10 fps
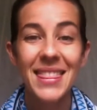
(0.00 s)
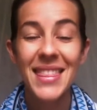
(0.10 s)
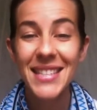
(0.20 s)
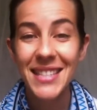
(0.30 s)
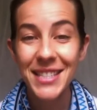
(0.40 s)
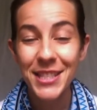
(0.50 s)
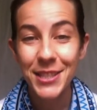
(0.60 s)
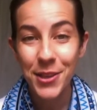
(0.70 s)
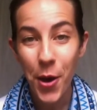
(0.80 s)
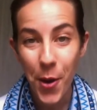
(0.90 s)
This is
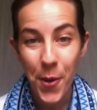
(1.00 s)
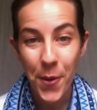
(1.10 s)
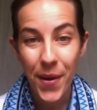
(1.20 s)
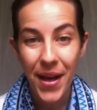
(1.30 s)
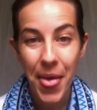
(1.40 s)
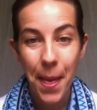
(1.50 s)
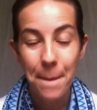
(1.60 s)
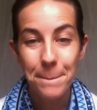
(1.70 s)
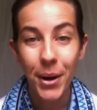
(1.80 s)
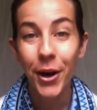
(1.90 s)
so
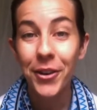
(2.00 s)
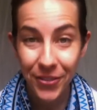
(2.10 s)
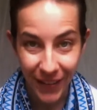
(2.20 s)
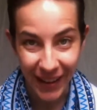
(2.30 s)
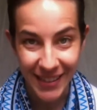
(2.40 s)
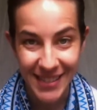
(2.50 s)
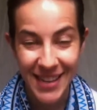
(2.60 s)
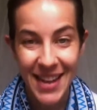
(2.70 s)
perfect.